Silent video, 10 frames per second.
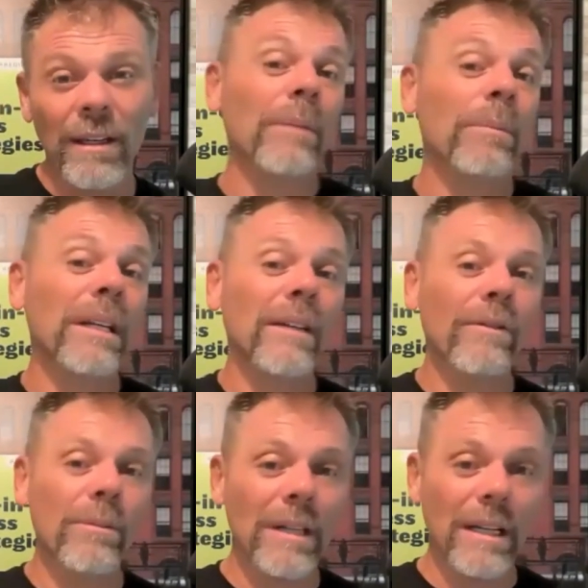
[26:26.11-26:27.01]
I'm going to give
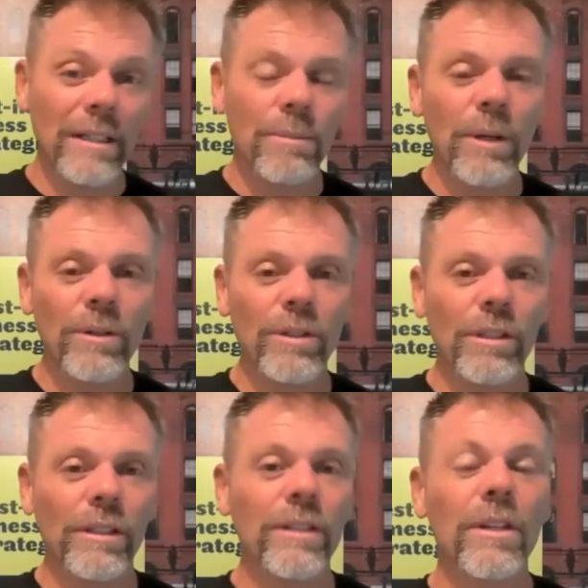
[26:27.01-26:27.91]
them an
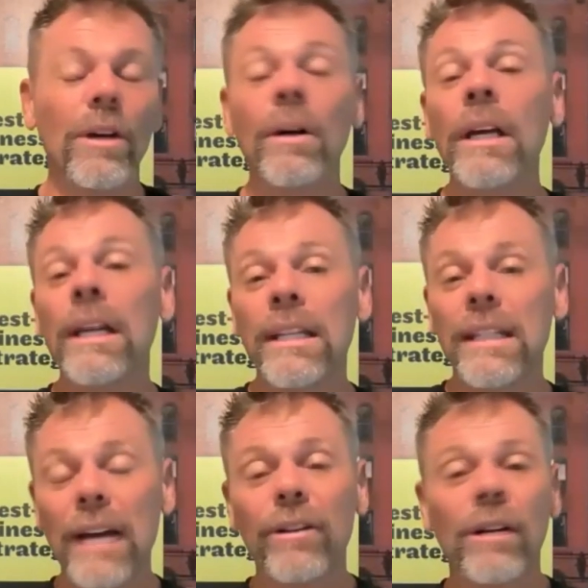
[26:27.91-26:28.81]
exposure. And so
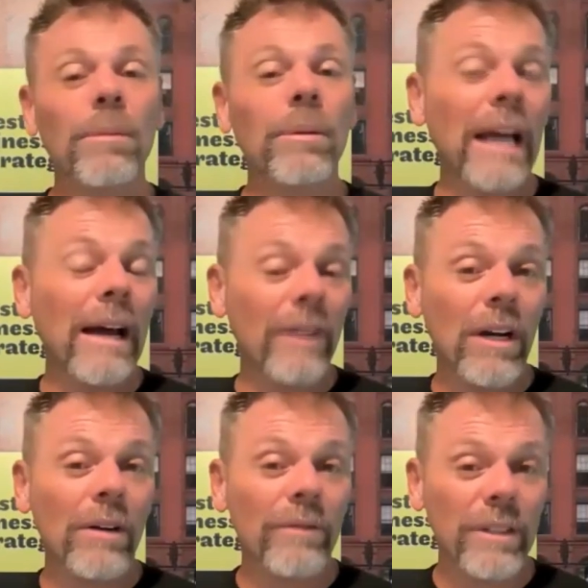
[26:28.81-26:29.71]
now you're able to have a
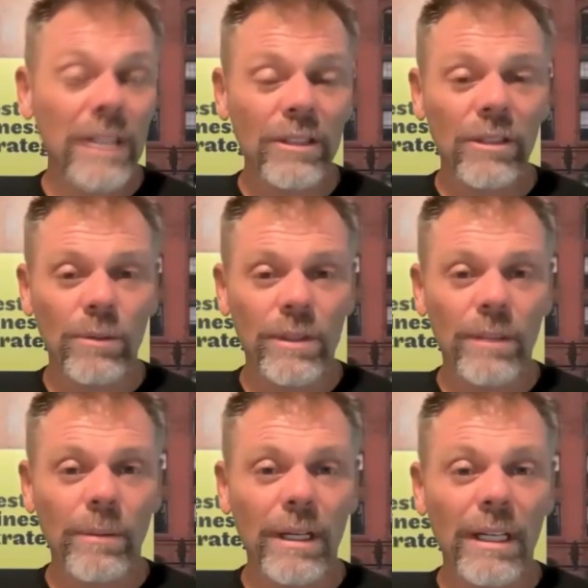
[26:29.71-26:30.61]
conversation with
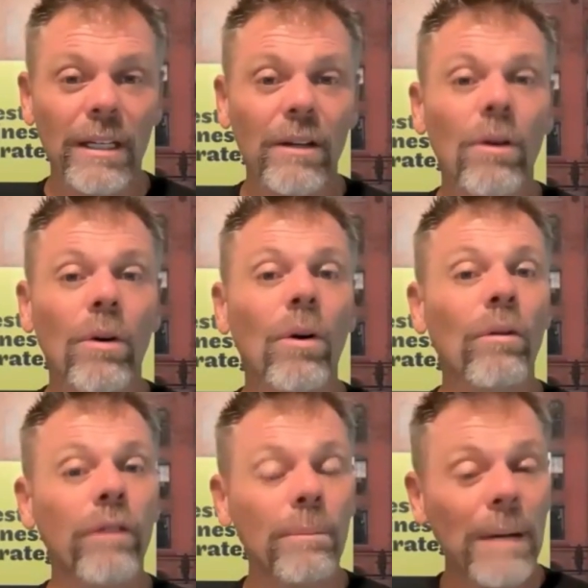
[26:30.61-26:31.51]
somebody
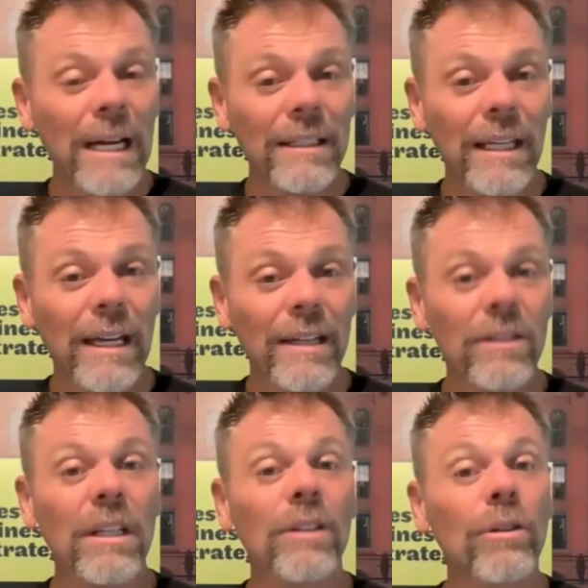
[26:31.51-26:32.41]
over a
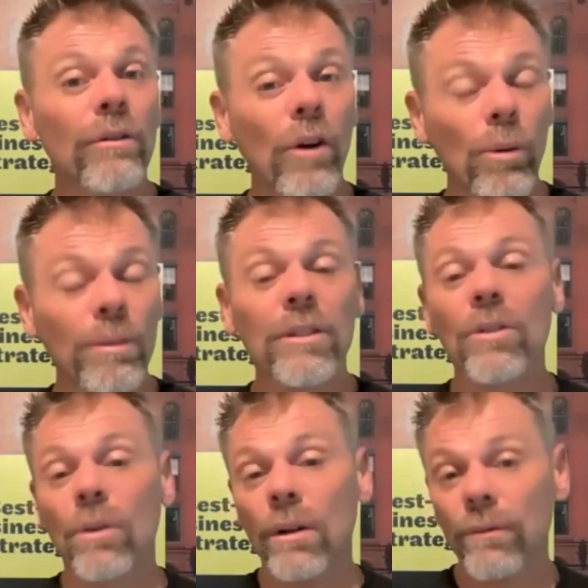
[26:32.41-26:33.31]
podcast, and you've opened a
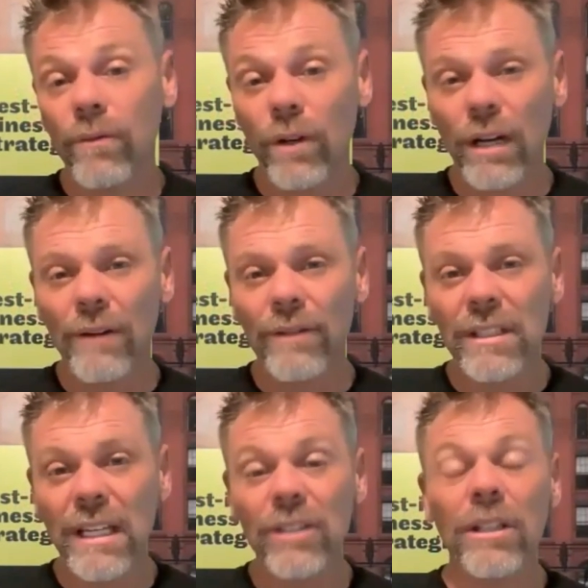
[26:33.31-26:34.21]
door for a
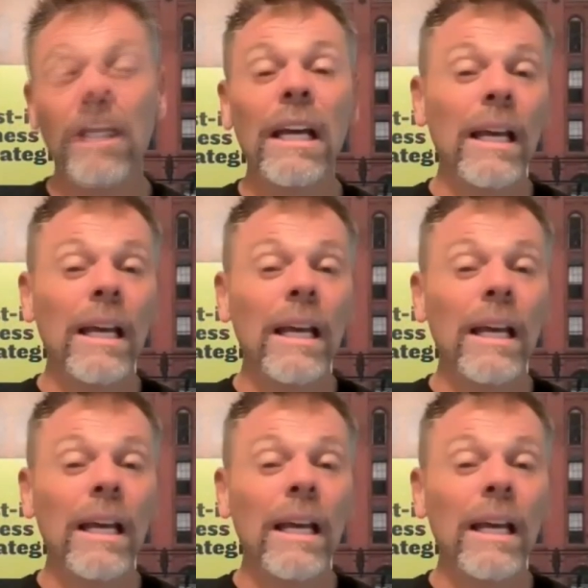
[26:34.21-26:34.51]
conversation,